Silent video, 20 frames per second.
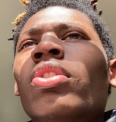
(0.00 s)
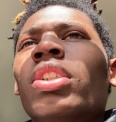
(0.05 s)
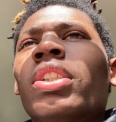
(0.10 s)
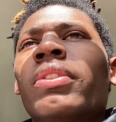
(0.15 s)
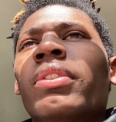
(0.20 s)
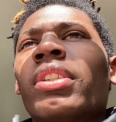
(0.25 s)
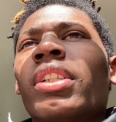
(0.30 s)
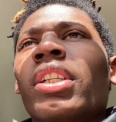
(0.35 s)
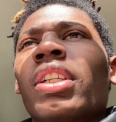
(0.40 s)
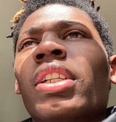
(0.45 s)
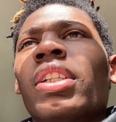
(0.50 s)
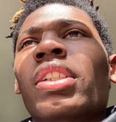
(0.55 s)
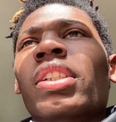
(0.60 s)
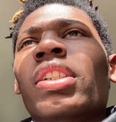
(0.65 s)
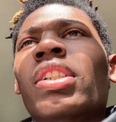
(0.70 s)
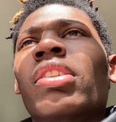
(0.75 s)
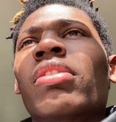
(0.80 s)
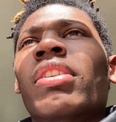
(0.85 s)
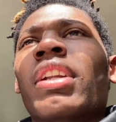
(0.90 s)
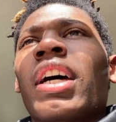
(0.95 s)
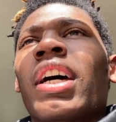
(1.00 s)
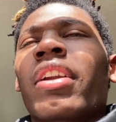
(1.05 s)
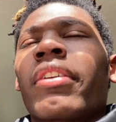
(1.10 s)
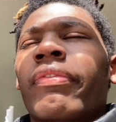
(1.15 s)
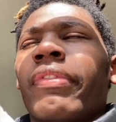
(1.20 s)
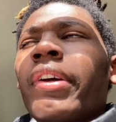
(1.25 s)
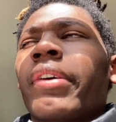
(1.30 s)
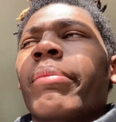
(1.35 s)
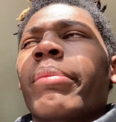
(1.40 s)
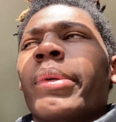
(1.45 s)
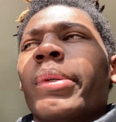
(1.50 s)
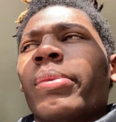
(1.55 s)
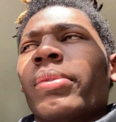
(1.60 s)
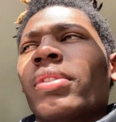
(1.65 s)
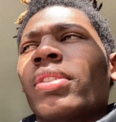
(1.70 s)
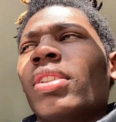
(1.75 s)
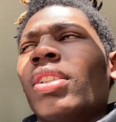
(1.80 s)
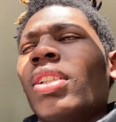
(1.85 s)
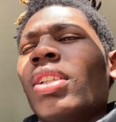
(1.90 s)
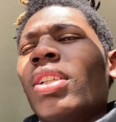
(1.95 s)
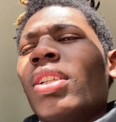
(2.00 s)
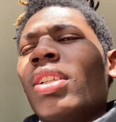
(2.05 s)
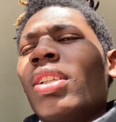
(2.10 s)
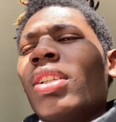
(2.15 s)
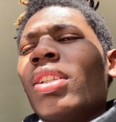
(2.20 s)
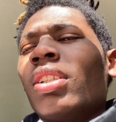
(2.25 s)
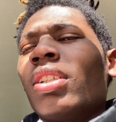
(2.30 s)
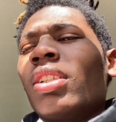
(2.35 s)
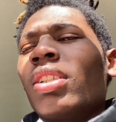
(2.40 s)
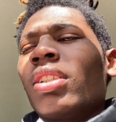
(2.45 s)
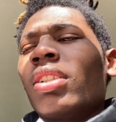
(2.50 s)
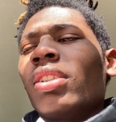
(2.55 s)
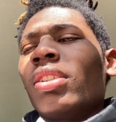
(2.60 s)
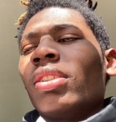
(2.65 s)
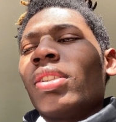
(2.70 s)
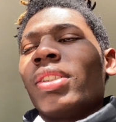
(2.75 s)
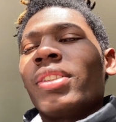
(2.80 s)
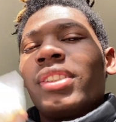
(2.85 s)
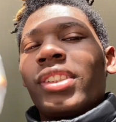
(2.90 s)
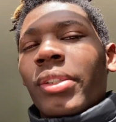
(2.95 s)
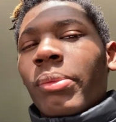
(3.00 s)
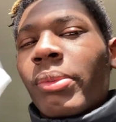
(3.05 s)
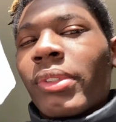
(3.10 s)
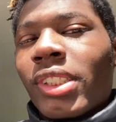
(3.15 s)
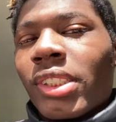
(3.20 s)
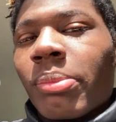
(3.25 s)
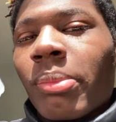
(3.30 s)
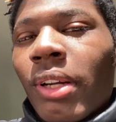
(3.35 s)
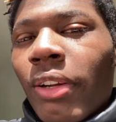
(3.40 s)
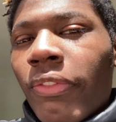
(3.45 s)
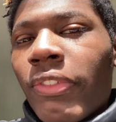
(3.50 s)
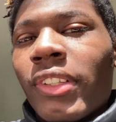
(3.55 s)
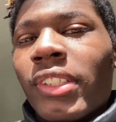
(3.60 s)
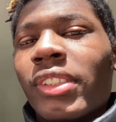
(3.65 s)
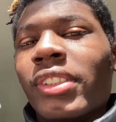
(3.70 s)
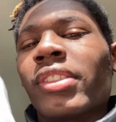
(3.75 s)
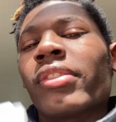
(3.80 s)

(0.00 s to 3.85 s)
it when it come down to family members, just because my feelings